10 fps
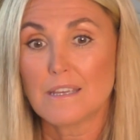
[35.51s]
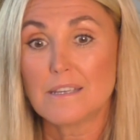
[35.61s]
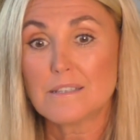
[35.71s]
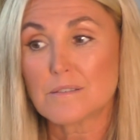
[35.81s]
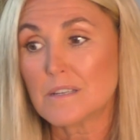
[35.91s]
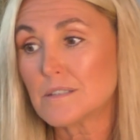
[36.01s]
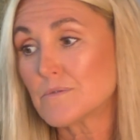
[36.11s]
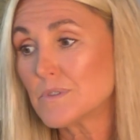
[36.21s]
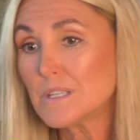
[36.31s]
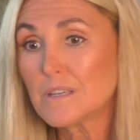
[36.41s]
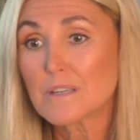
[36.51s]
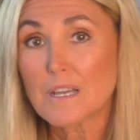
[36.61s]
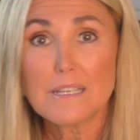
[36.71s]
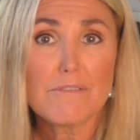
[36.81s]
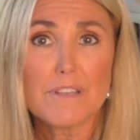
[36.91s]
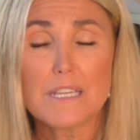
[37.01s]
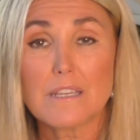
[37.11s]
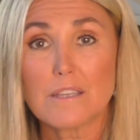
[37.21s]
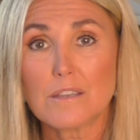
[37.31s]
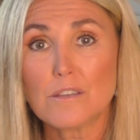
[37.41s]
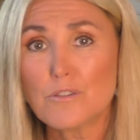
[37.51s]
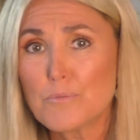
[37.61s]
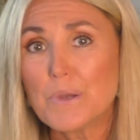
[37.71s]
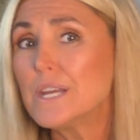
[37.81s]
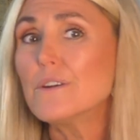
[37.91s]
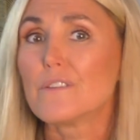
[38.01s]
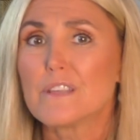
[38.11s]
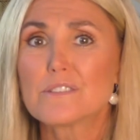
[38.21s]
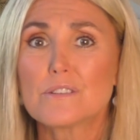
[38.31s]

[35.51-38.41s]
is is really kind of like your peer that's